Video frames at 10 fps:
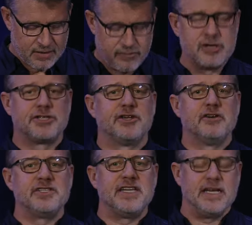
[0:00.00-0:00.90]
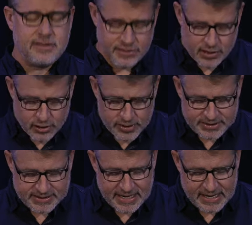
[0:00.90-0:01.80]
Verse 13, though,
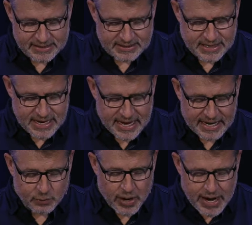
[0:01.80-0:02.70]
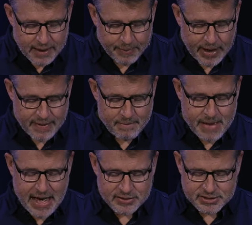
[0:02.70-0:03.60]
it says, And he went up on the
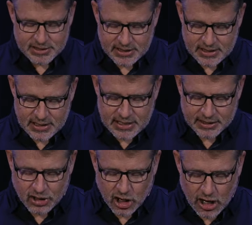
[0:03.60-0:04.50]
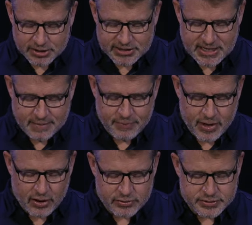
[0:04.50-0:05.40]
mountain and called to him
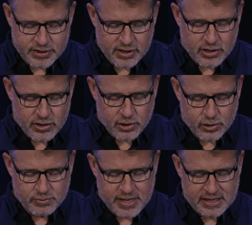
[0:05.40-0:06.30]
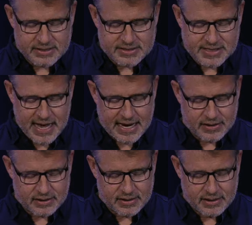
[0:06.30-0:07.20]
those whom he
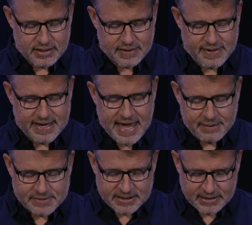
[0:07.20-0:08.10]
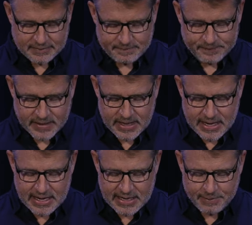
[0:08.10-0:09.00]
desired, and they came to him.
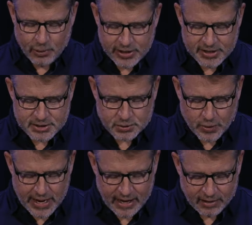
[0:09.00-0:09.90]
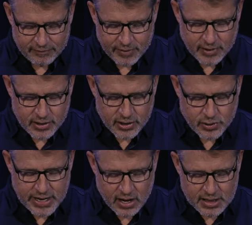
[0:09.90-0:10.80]
And he appointed 12,
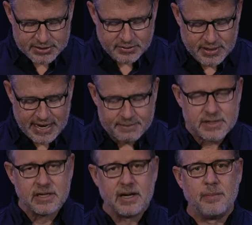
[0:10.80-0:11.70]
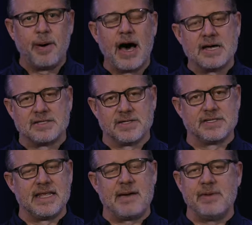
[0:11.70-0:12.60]
who he also named
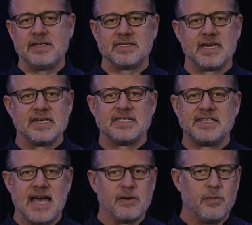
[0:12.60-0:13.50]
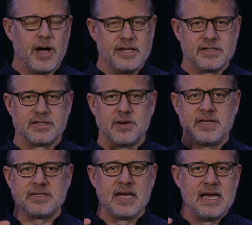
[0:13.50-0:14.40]
apostles. And that means sent ones. So
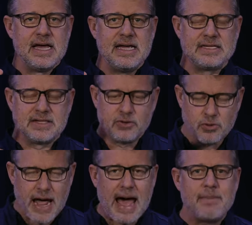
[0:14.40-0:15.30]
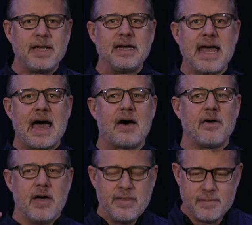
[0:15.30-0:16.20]
he's, he's grabbing
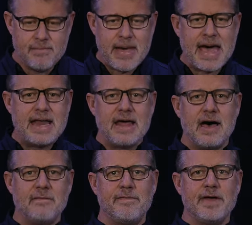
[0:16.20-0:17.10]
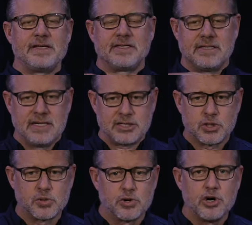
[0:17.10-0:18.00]
now the men of this, this
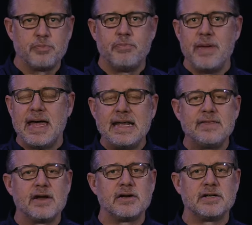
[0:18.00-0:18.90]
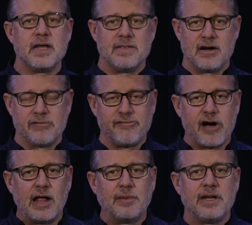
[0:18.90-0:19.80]
group, many that are, that are
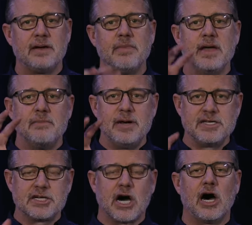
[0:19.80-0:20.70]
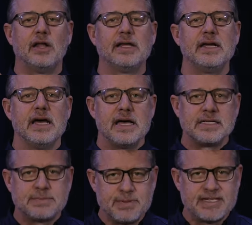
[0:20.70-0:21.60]
following him, but he's calling
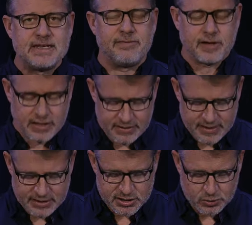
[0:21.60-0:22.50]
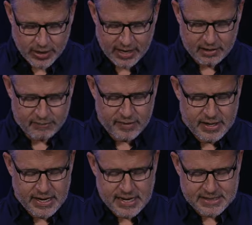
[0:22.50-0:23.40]
specifically these 12,
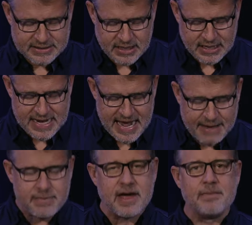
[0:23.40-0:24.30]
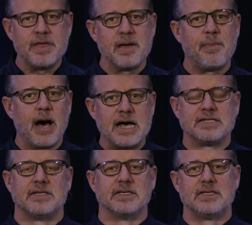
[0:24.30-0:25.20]
and he's going to name them the
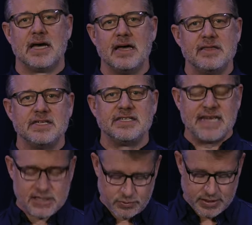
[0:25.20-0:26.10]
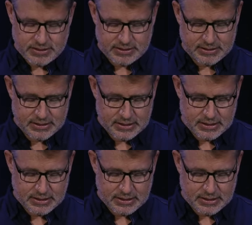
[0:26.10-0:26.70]
apostles, the, the sent ones.